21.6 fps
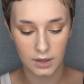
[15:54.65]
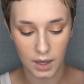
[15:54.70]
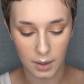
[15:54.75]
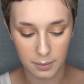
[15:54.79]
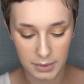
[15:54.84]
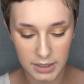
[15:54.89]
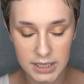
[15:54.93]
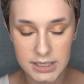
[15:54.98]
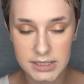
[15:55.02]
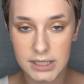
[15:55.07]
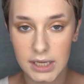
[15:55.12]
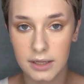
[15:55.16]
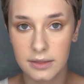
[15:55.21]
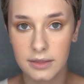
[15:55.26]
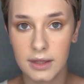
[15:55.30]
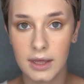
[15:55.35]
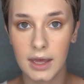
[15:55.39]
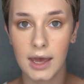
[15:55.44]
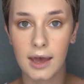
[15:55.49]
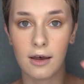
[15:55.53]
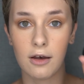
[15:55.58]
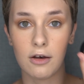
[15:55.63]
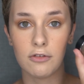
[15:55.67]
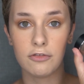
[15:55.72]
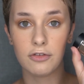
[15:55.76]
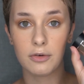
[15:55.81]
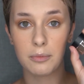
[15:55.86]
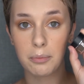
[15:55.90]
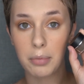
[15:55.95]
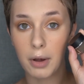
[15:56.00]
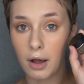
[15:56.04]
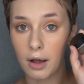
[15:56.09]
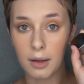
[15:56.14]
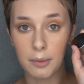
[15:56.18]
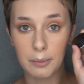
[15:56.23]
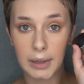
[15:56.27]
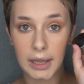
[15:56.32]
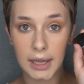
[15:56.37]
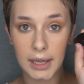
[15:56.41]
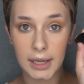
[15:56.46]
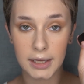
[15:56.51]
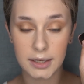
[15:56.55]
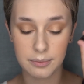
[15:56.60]
I'm going to take the e.l.f.
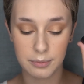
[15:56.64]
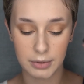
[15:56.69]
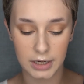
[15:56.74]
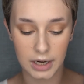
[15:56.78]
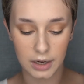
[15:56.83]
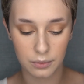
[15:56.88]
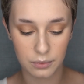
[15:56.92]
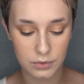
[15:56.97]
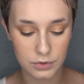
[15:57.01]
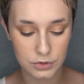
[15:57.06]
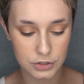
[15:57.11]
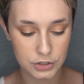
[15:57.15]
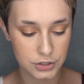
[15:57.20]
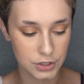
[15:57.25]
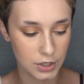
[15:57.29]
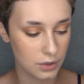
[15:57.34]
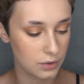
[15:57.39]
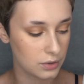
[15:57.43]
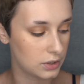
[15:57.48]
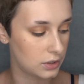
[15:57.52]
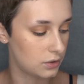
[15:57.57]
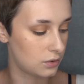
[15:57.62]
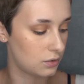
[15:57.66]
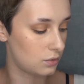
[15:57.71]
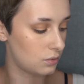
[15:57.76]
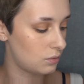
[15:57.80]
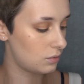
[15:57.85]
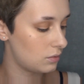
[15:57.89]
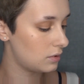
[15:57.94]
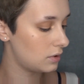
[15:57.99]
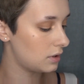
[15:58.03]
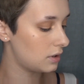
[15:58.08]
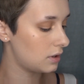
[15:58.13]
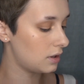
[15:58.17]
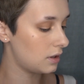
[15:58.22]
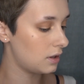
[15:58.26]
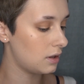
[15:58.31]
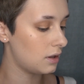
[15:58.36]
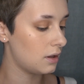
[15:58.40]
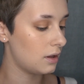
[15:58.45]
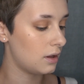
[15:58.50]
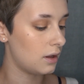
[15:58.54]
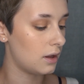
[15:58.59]
pomade, but I will show you.
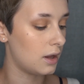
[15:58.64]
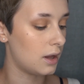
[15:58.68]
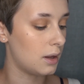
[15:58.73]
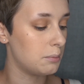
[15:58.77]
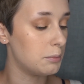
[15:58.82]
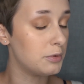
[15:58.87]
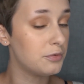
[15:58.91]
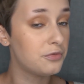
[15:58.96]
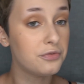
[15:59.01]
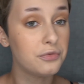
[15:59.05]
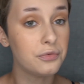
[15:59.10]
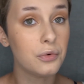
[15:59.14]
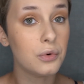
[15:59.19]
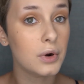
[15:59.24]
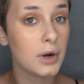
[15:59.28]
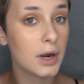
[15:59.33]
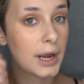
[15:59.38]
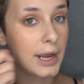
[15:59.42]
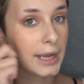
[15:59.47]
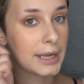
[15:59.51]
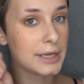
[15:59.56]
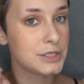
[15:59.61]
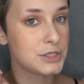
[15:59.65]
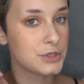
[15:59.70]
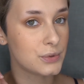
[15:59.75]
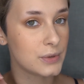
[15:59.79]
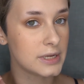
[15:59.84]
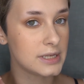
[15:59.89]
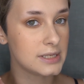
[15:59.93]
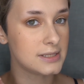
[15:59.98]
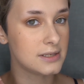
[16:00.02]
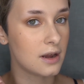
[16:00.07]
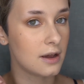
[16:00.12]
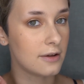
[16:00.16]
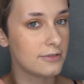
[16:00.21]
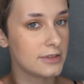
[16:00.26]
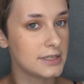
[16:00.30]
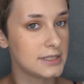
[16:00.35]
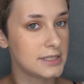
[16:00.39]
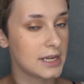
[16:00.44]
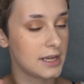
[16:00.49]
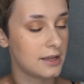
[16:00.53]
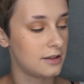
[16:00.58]
Before I had tweezed off
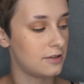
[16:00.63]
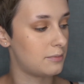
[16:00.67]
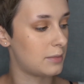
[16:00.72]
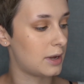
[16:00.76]
the tail of